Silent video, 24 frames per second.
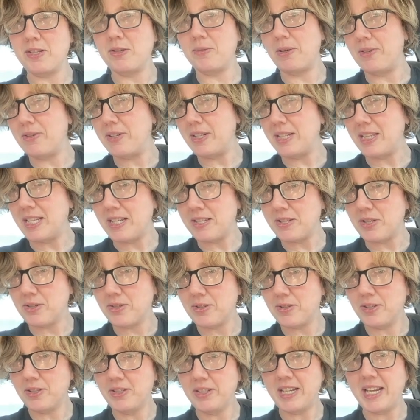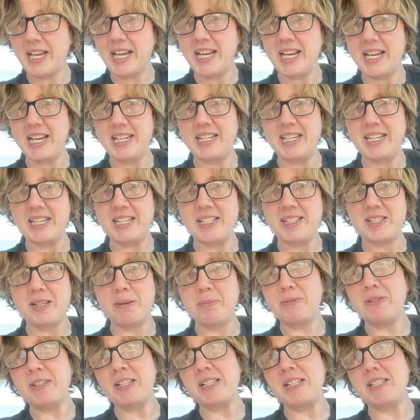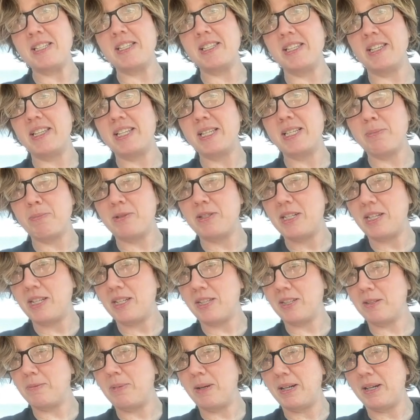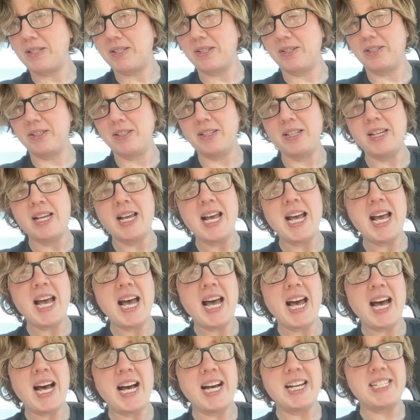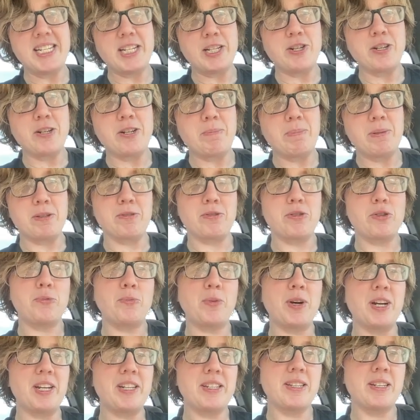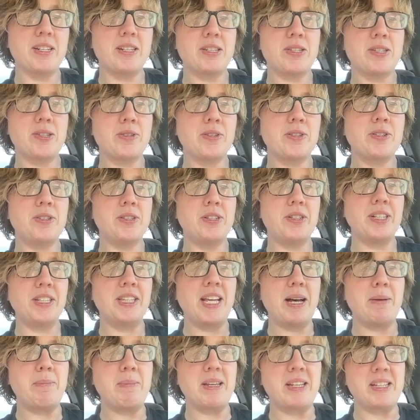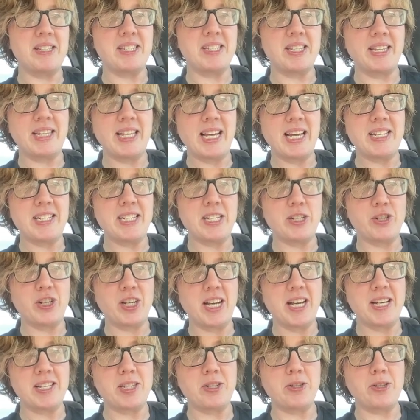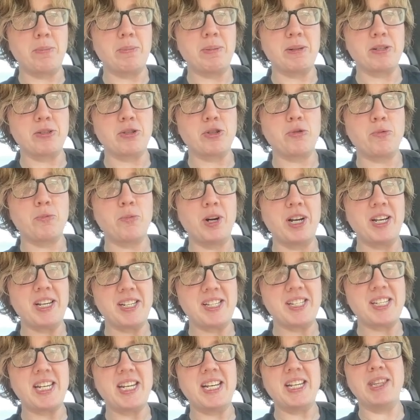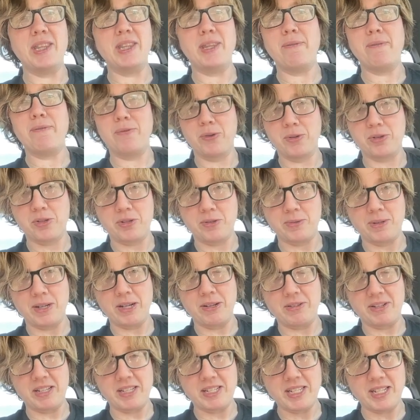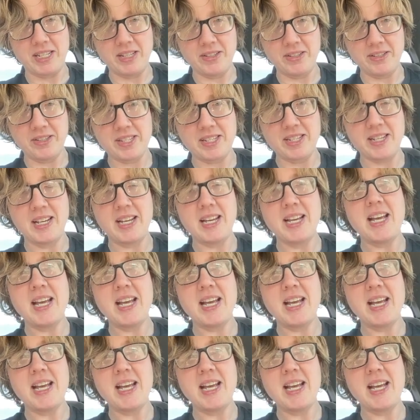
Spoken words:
surrounding that circle. And in some places in this particular puzzle, a digit appears twice in a circle, and that means that that digit has to appear twice in the four surrounding cells.